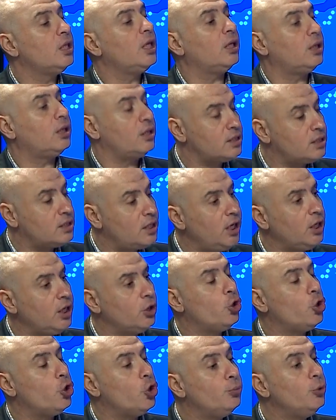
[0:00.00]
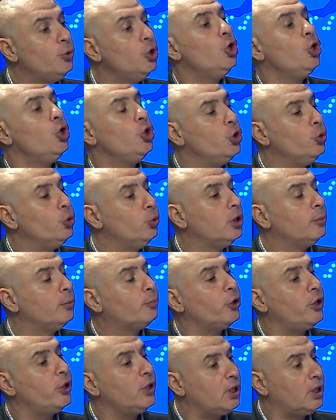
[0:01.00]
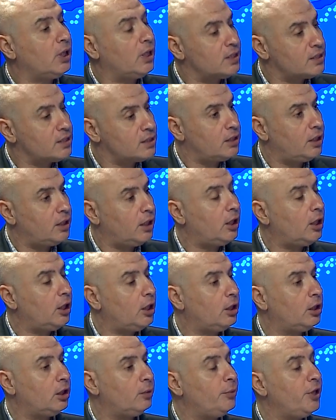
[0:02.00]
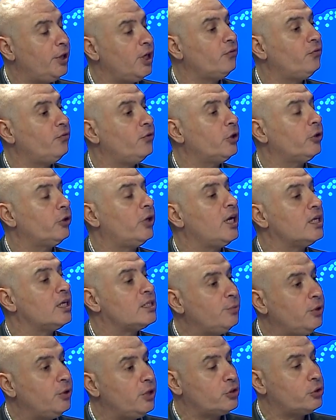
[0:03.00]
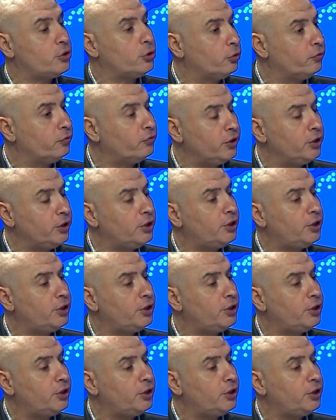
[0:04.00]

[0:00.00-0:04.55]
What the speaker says: that staying home, you will bring us Ben-Gvir as Minister of